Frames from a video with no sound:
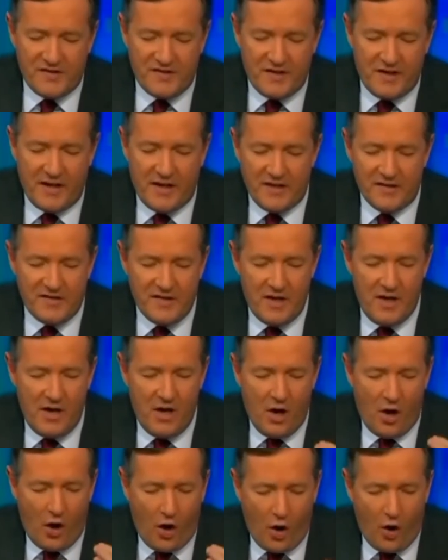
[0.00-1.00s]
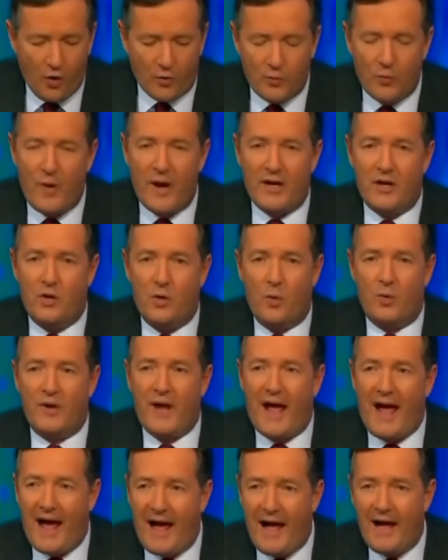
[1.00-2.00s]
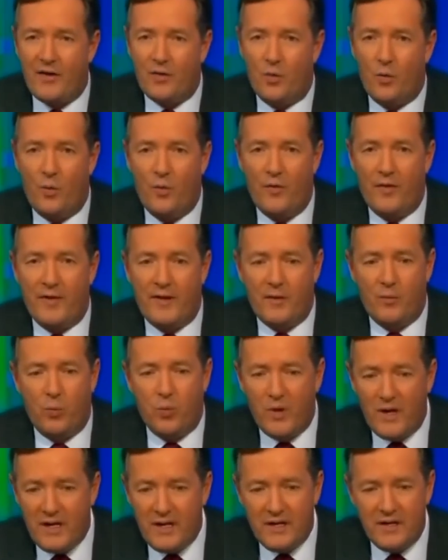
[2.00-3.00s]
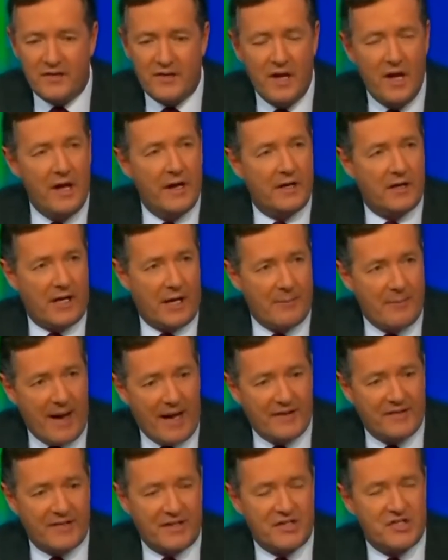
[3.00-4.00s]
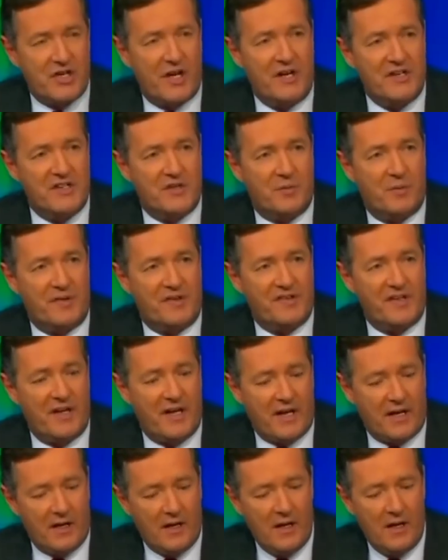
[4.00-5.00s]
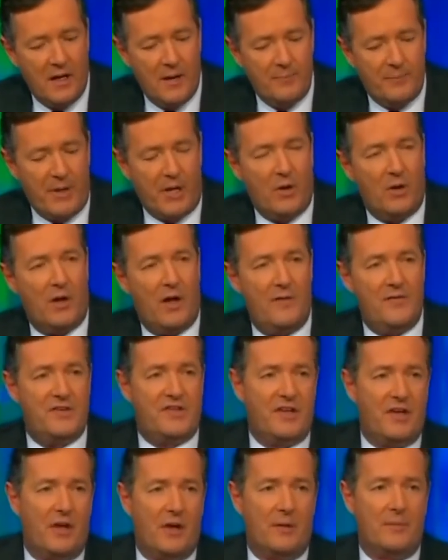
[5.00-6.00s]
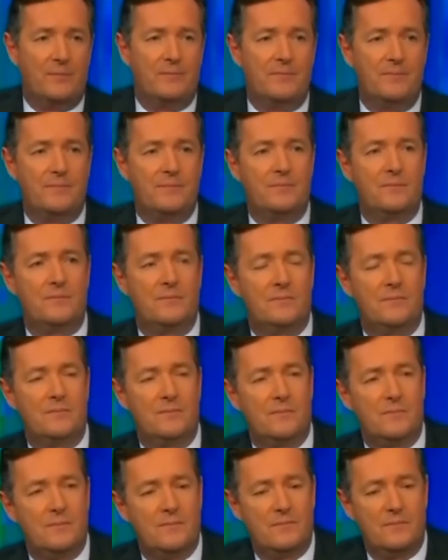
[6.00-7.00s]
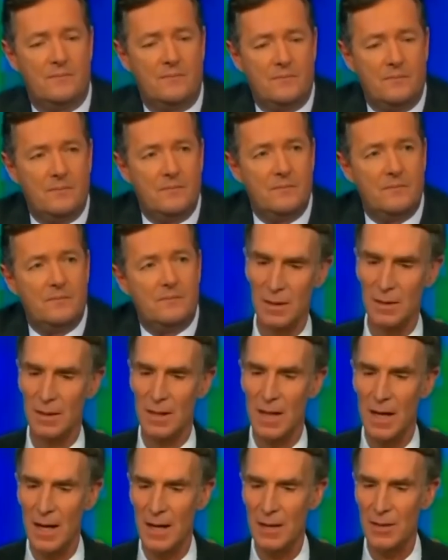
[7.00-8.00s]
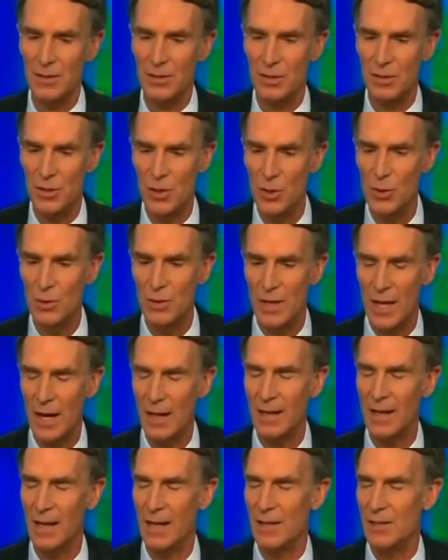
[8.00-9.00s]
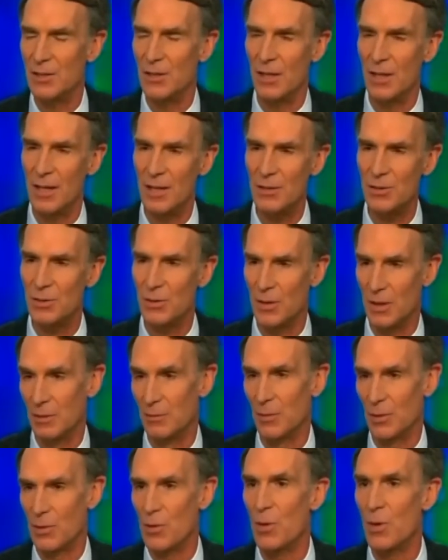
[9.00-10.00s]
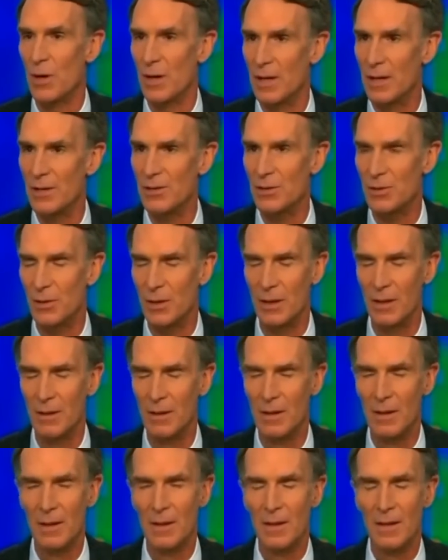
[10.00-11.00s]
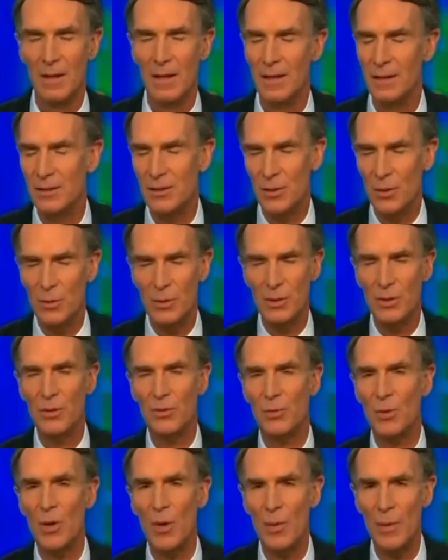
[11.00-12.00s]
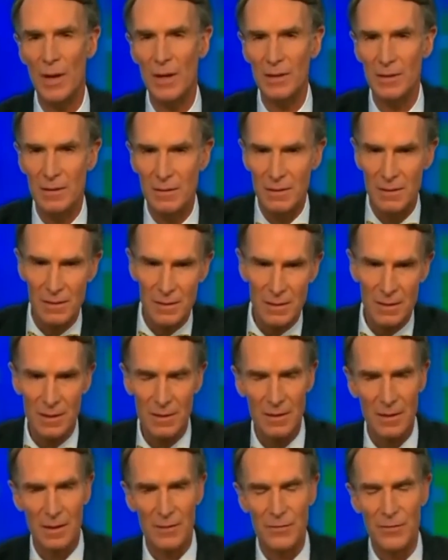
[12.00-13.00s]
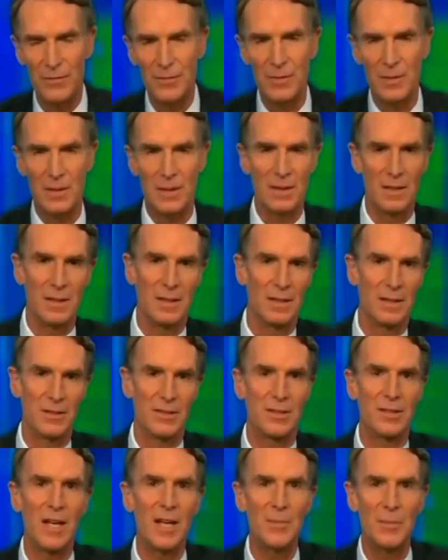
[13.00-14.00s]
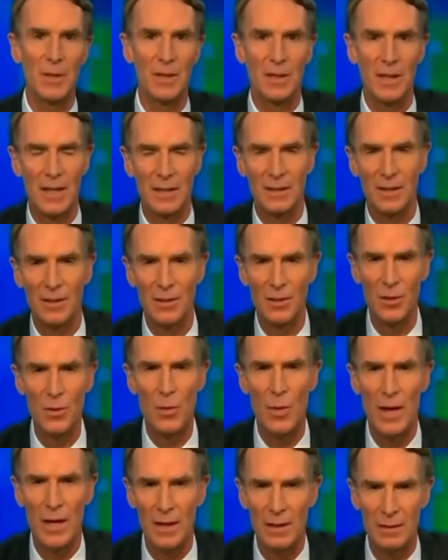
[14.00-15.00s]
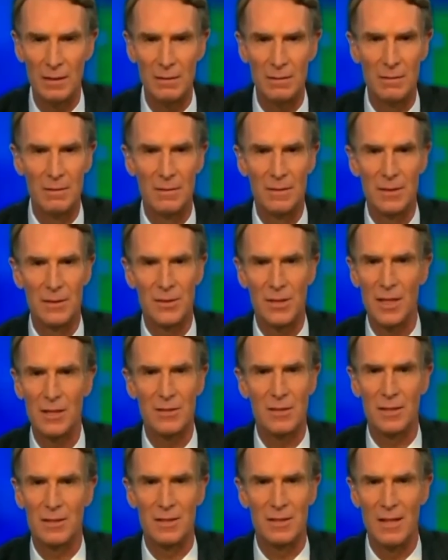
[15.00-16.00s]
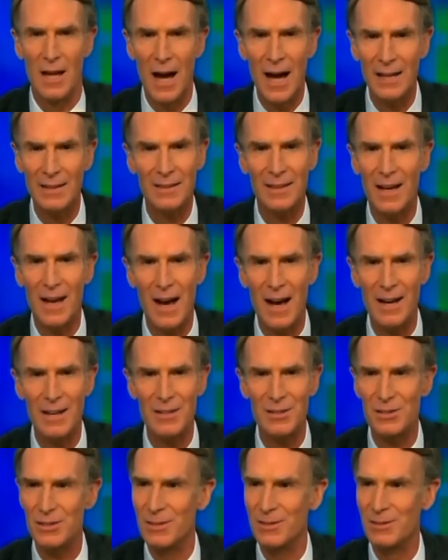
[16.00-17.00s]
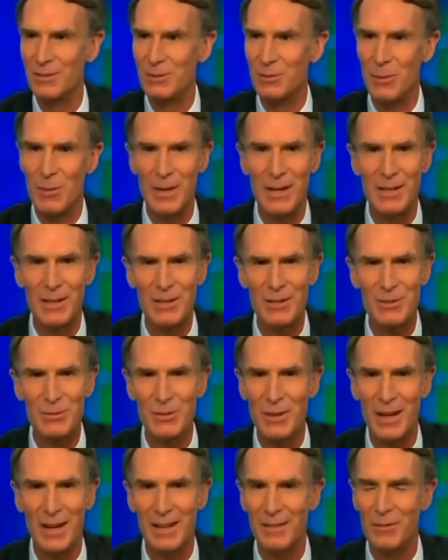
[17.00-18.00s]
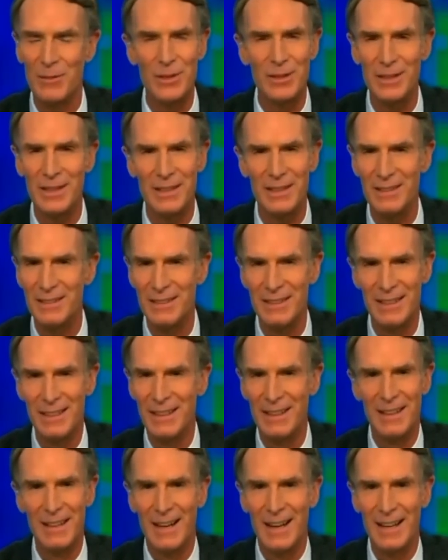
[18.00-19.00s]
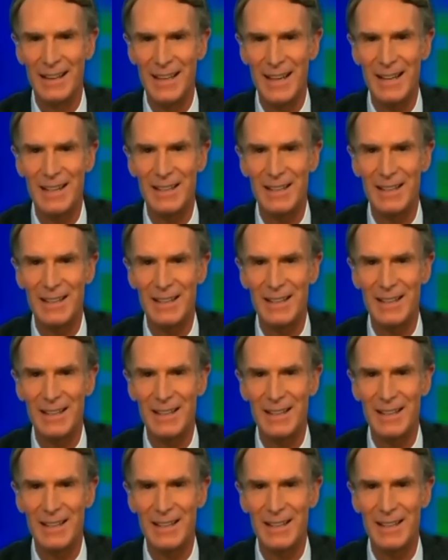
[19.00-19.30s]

years on record. Add all the weird climatic changes we're seeing. Bill, over to you. This will be the hottest 2 decades in history, in recorded history. And so when you throw around a statement like the UN says it's not the hottest 20 years, I got to